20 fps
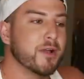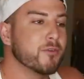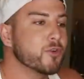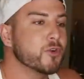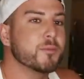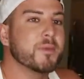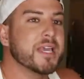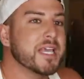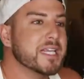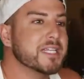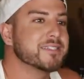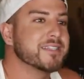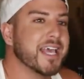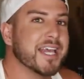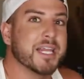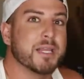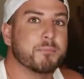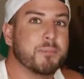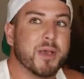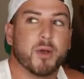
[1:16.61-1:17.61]
roommate is
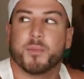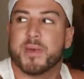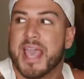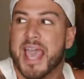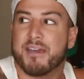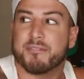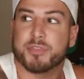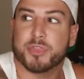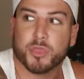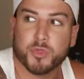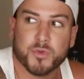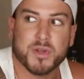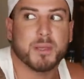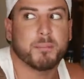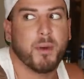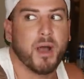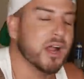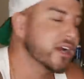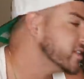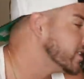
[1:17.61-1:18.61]
getting pissed. We have 3
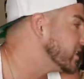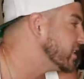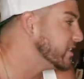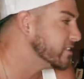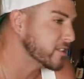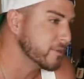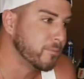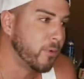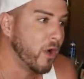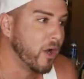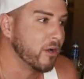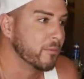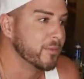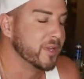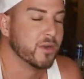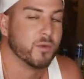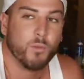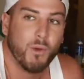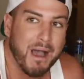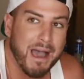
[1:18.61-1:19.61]
bars in this
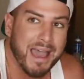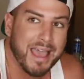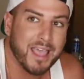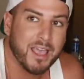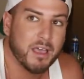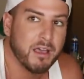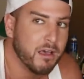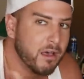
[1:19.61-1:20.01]
apartment. Why?